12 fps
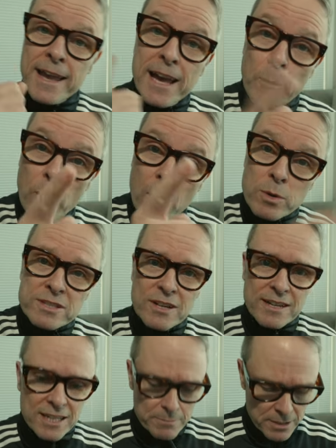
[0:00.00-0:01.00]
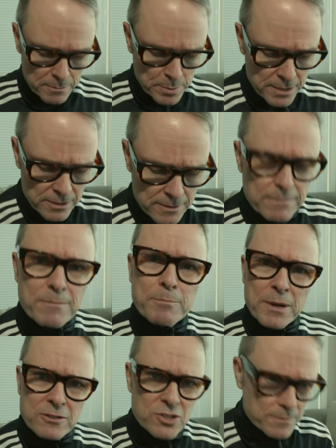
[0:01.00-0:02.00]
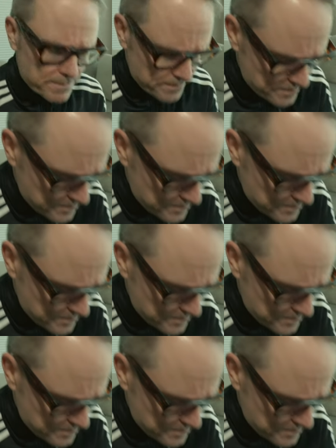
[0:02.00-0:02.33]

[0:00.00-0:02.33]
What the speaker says: And while we're talking about beer, Belgium.